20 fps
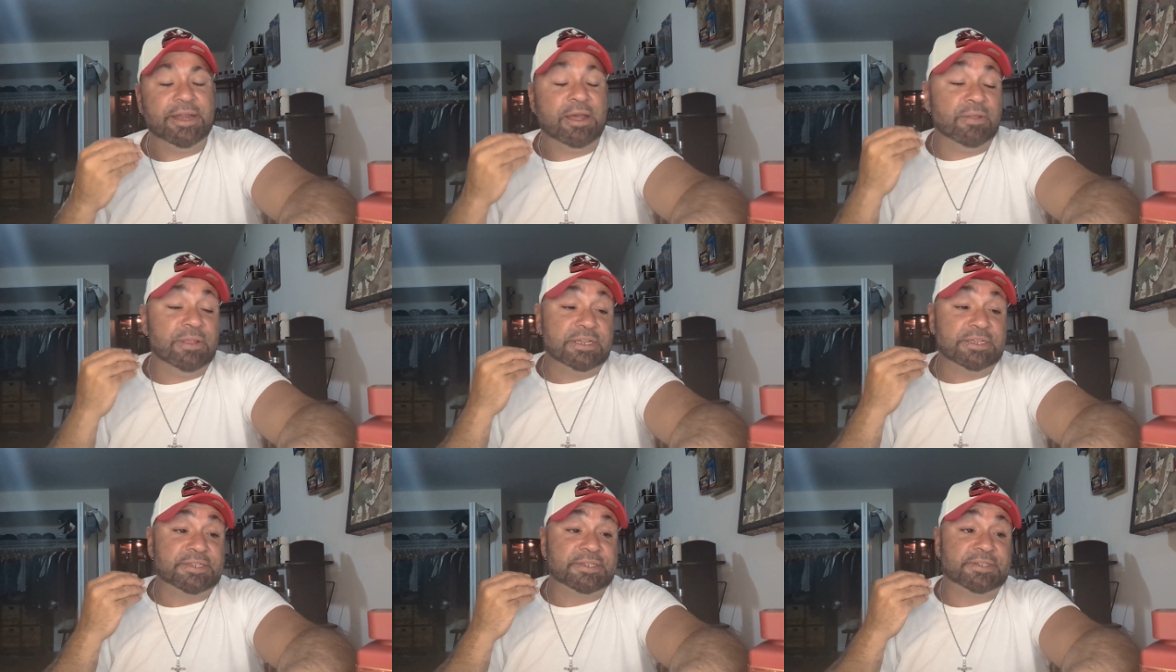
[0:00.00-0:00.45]
Now,
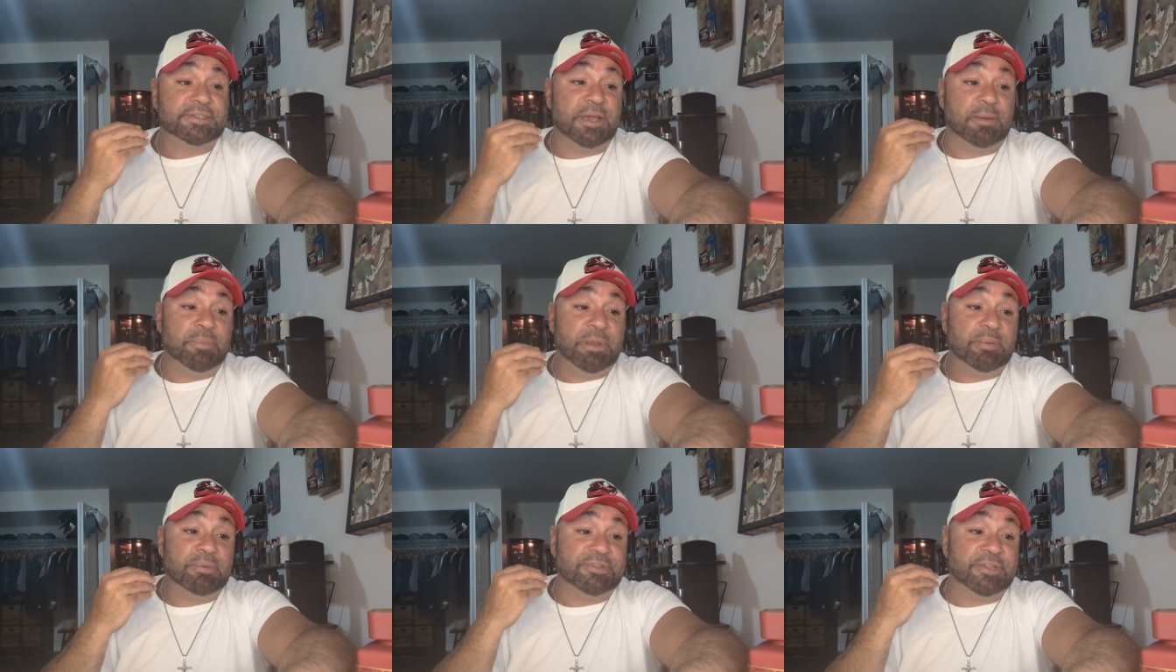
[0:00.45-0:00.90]
this,
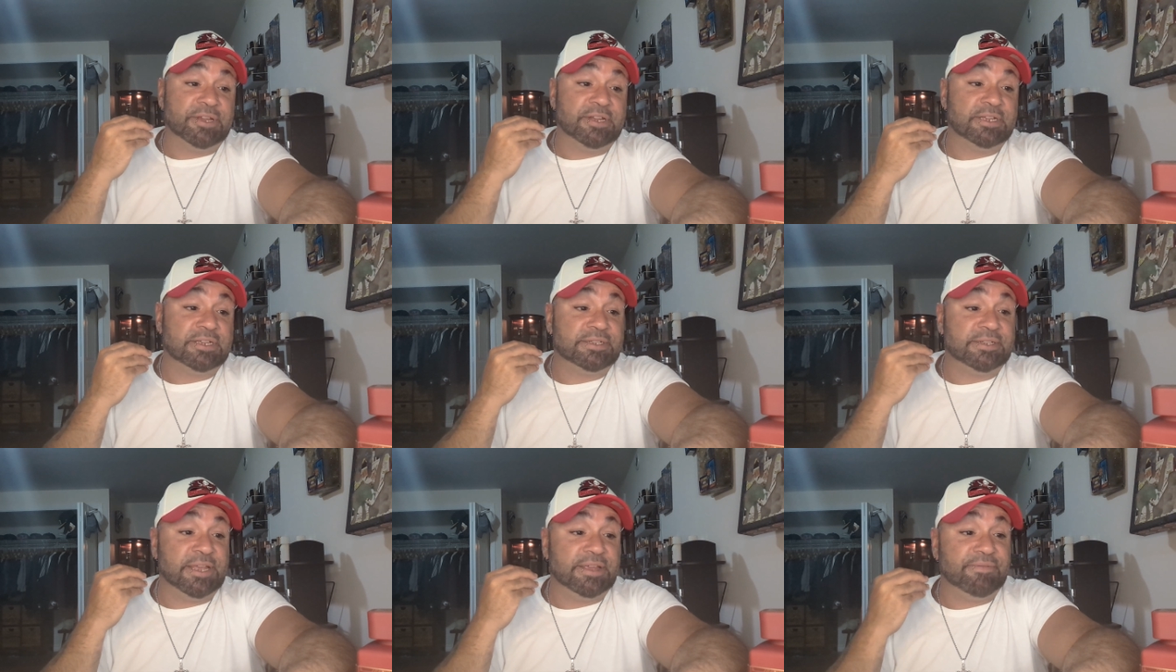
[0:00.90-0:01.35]
some people
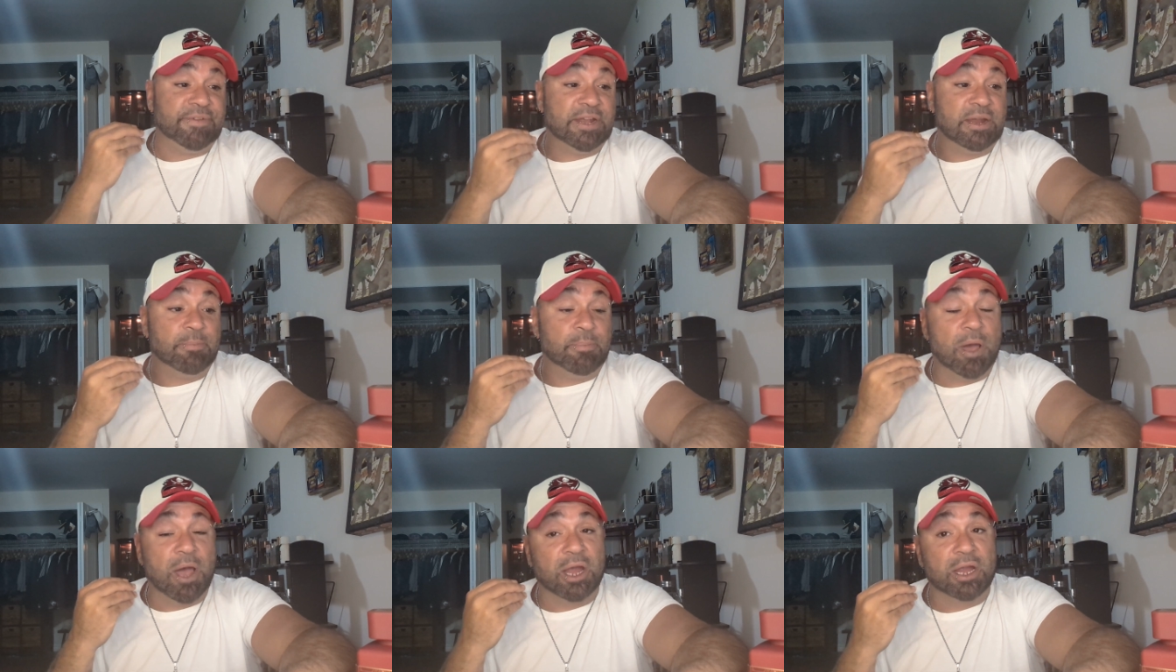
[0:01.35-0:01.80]
said they get
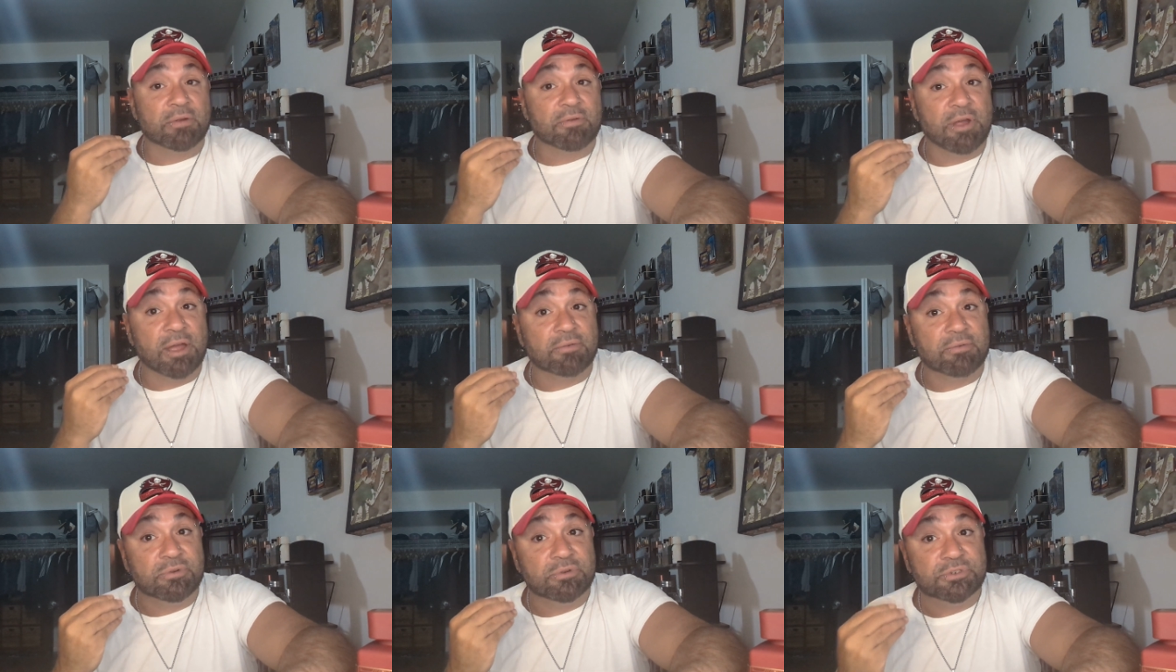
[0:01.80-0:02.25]
a
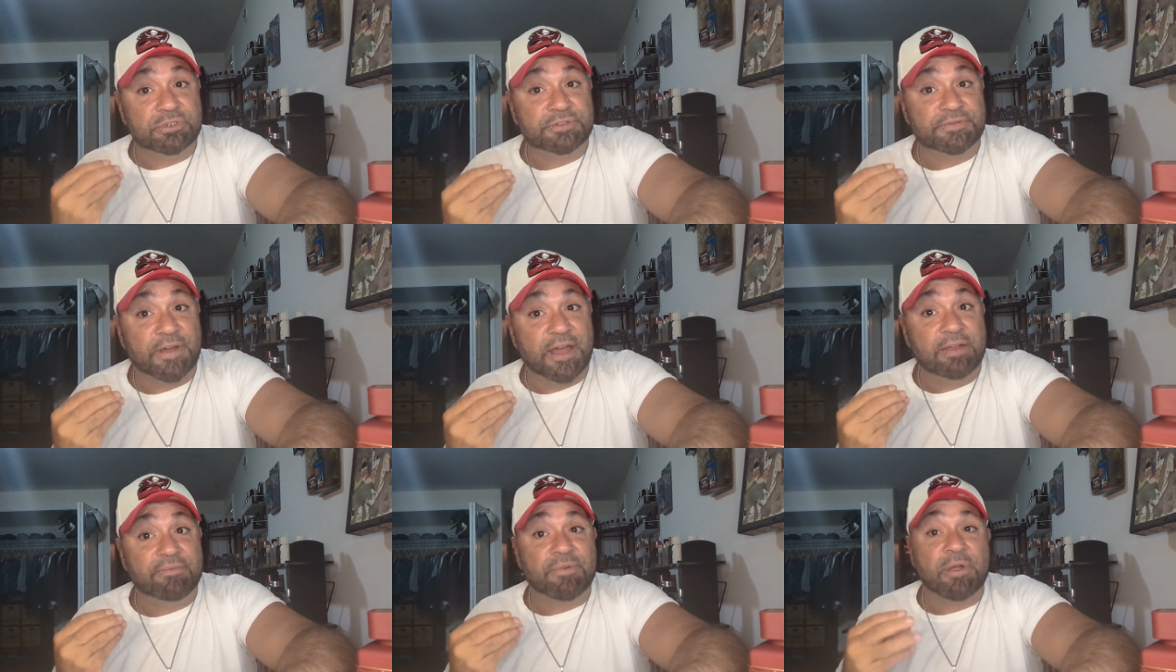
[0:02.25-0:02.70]
Baccarat Rouge
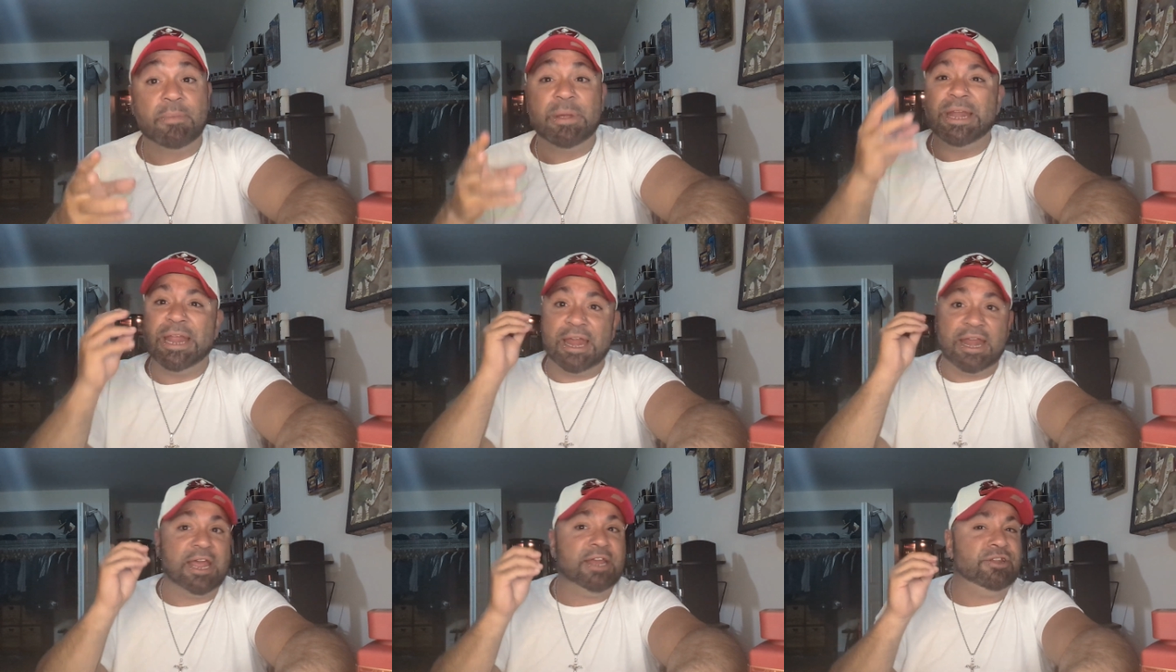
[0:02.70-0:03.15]
vibe from
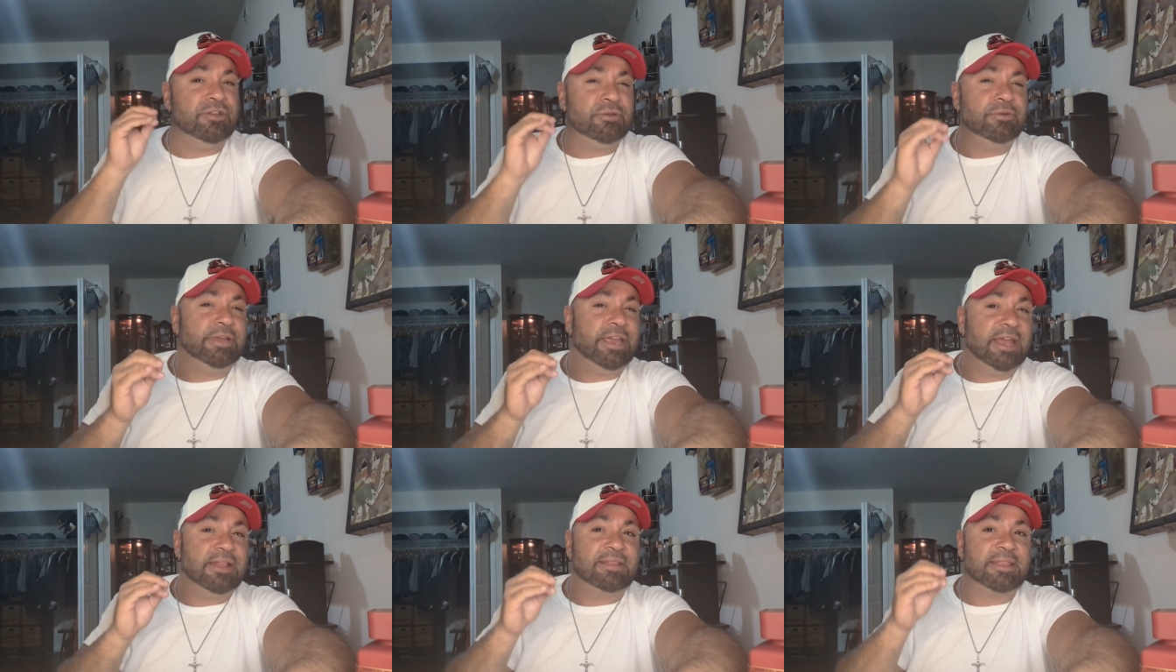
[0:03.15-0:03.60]
it, and I
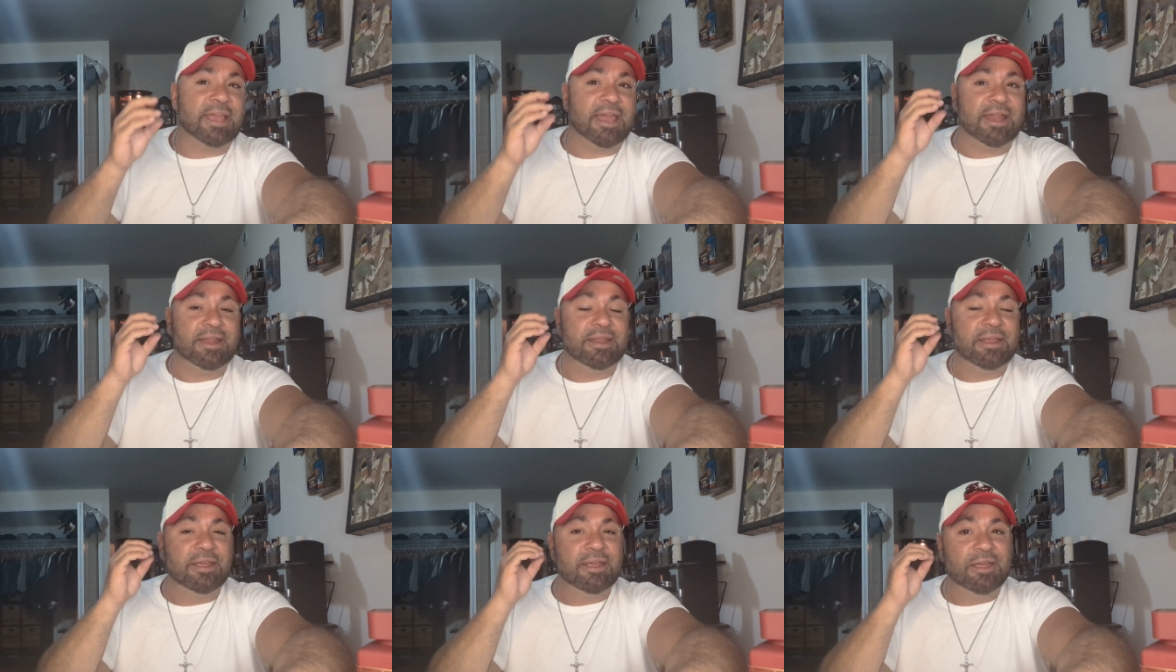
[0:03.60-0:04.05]
do get
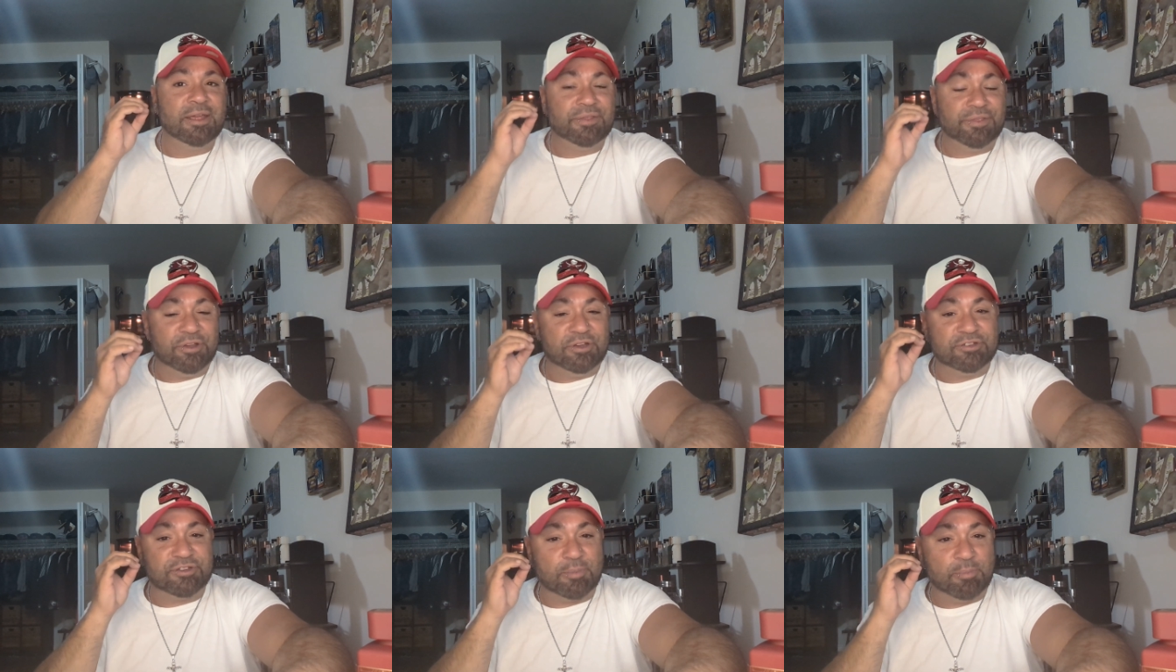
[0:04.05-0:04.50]
that.
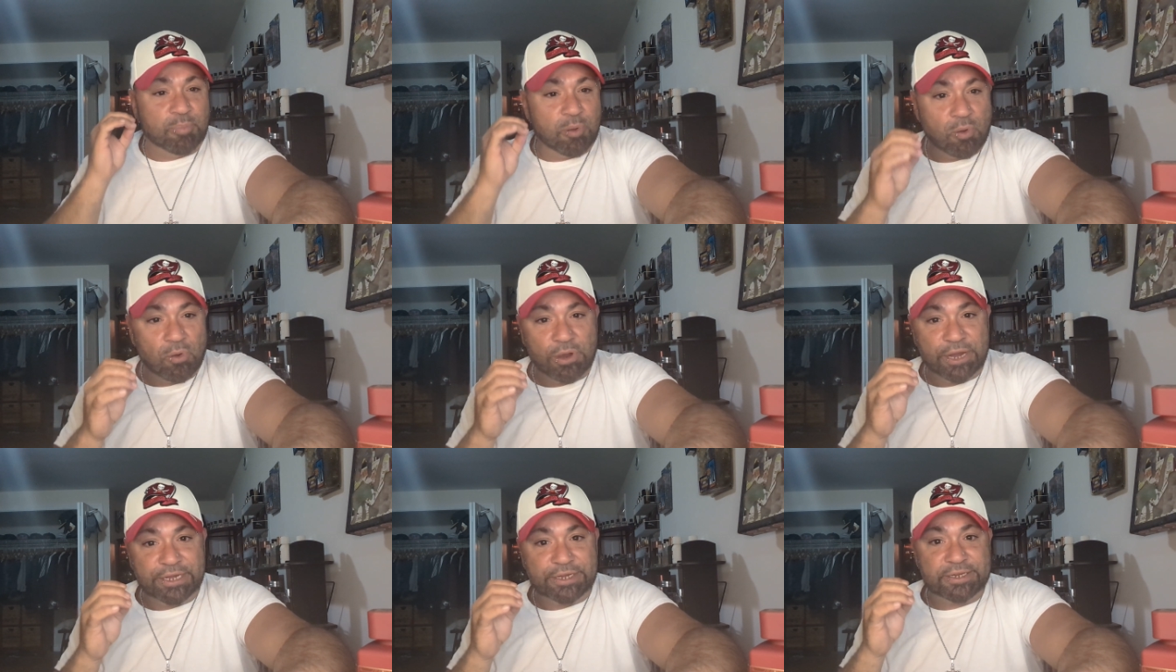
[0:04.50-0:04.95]
There's a
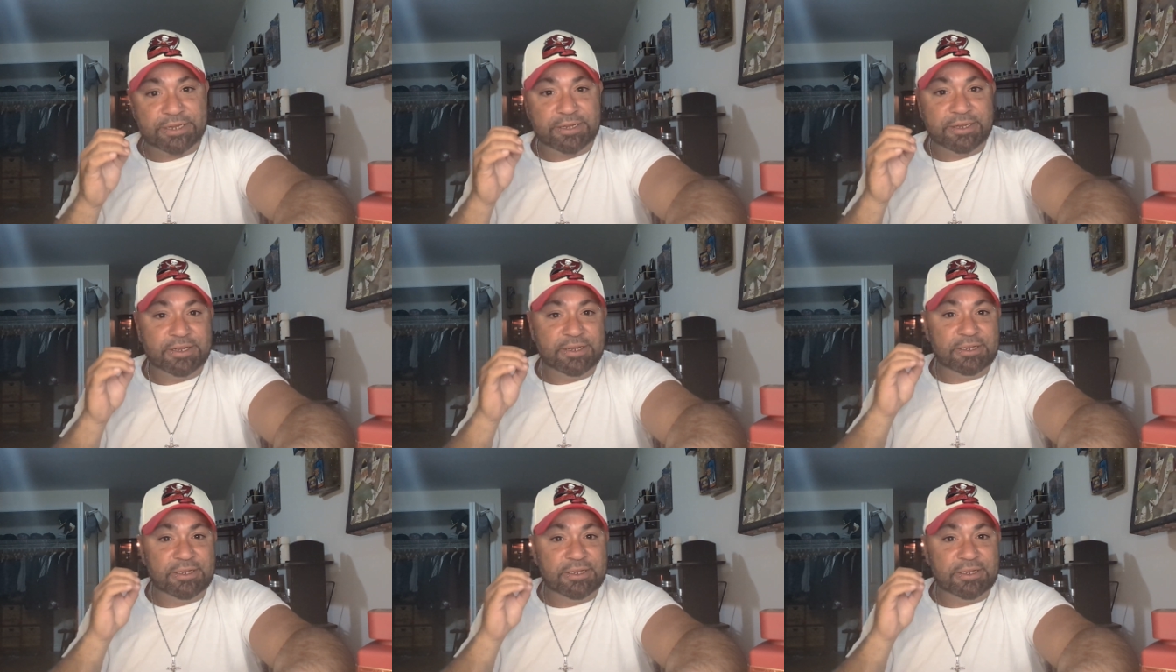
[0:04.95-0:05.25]
point